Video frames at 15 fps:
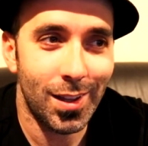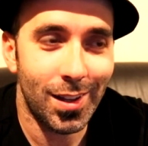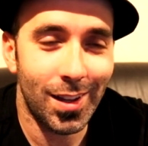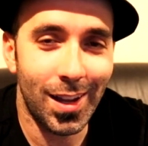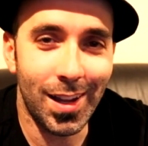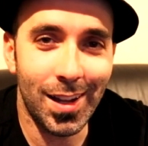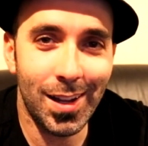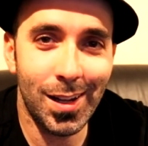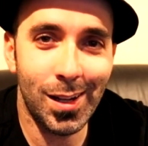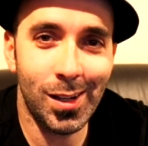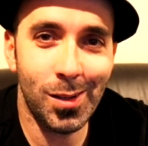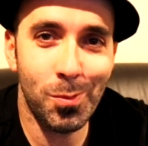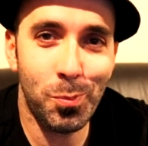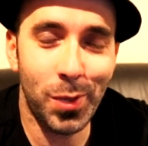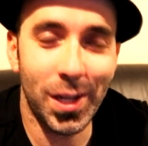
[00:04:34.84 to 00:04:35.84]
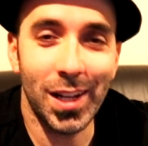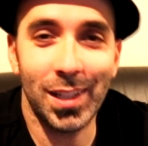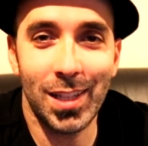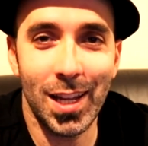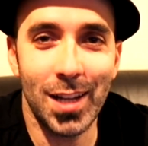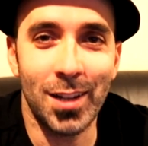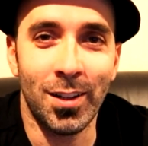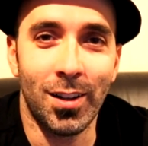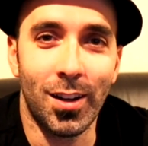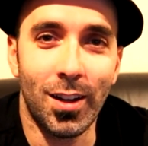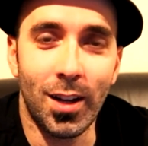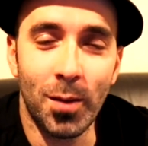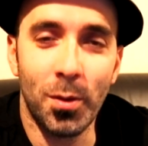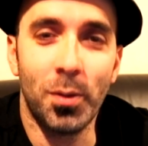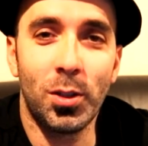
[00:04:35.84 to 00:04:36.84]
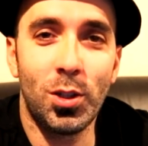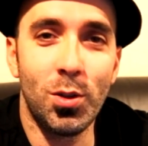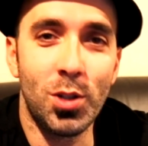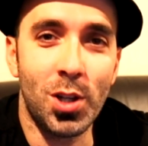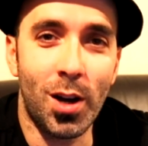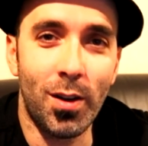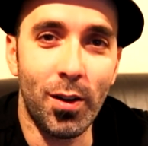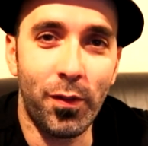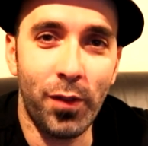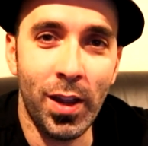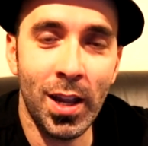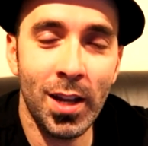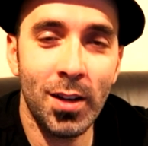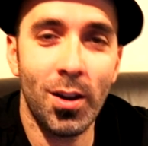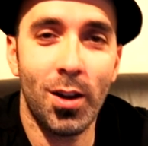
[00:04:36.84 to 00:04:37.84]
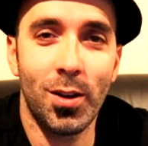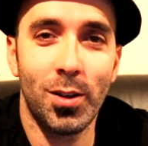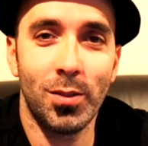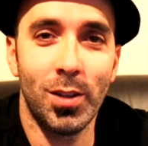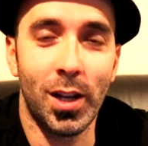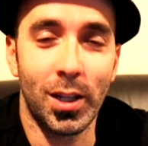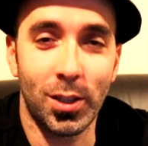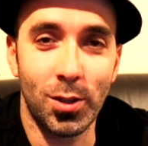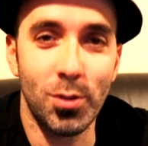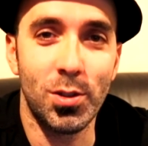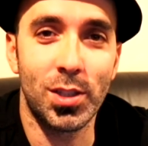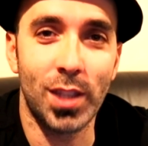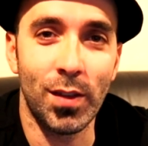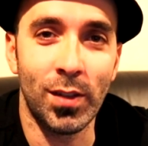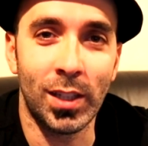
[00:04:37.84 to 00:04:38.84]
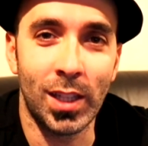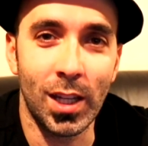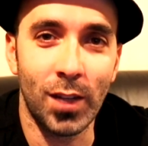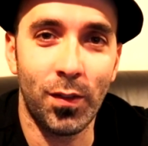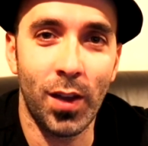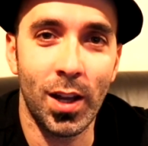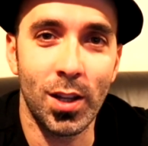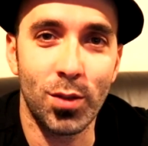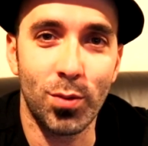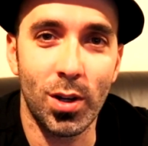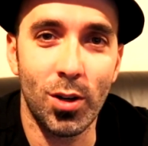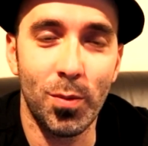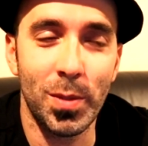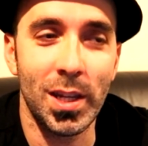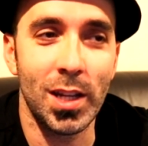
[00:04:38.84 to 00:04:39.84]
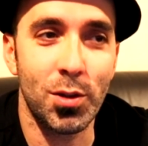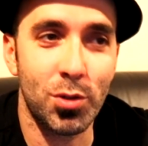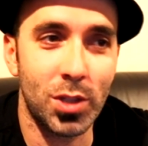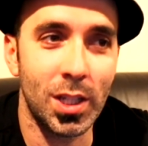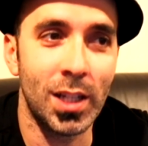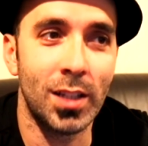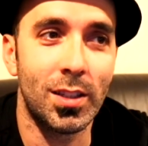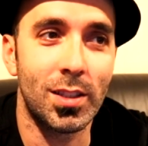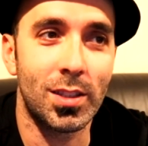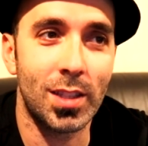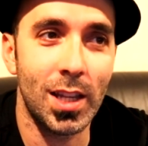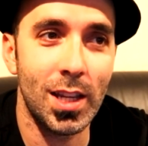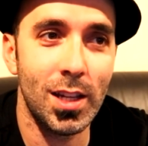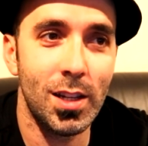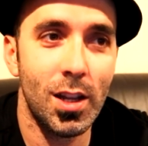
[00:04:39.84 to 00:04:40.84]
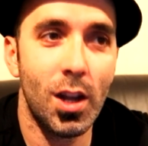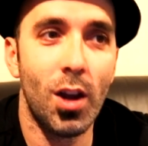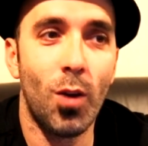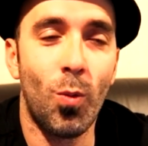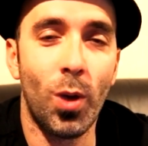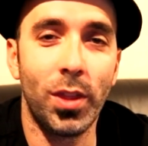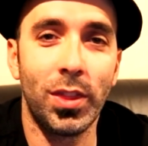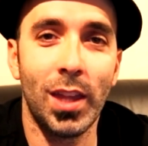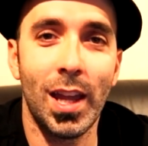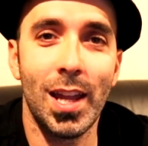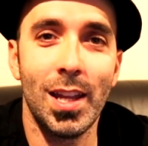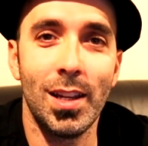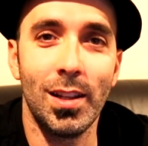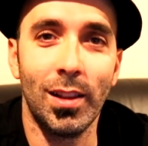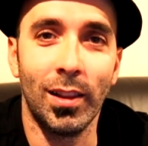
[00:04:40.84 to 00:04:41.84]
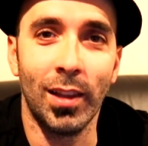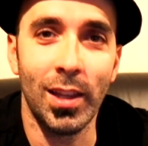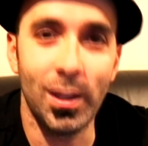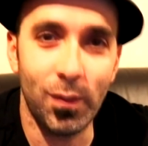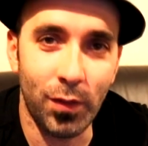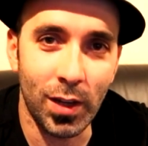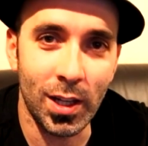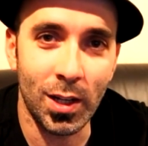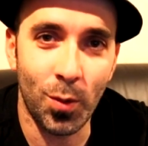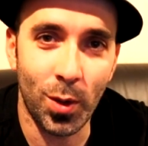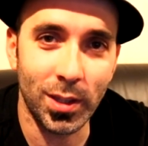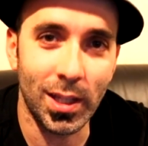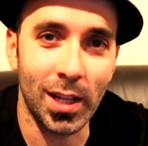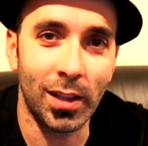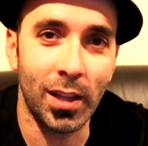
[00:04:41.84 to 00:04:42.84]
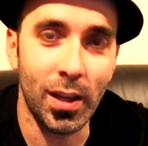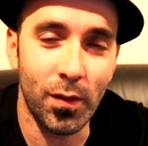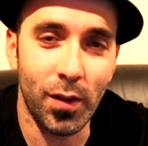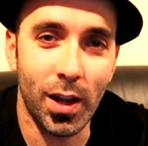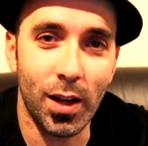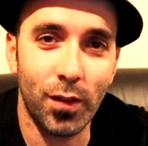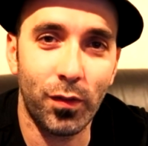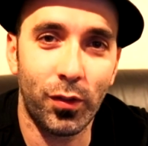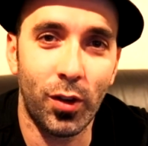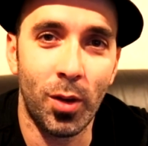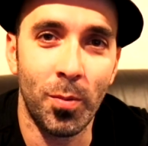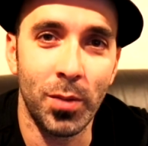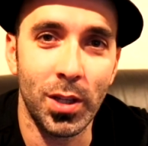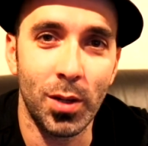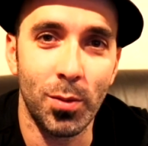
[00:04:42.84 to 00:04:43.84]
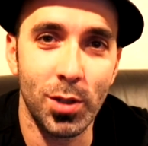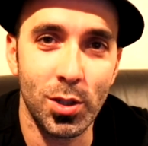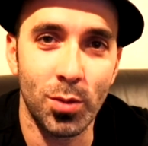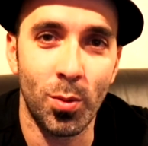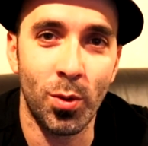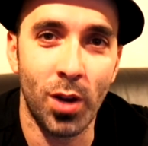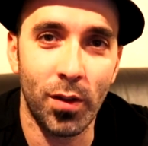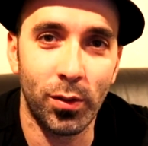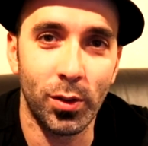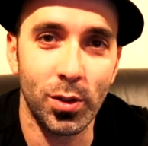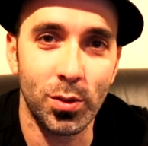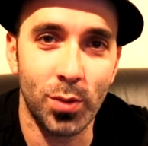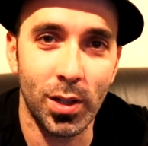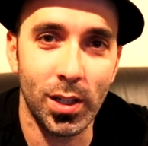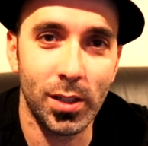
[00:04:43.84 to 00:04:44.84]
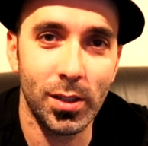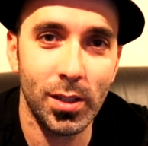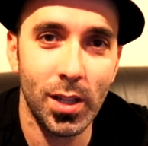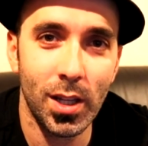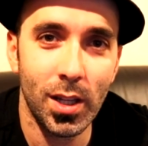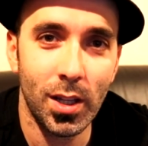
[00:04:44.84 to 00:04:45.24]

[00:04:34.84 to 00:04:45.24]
Um, but again, I'm a huge horror fan, a huge Stephen King fan as well. Be interesting to see what they leave in and what they leave out from the original novel as well.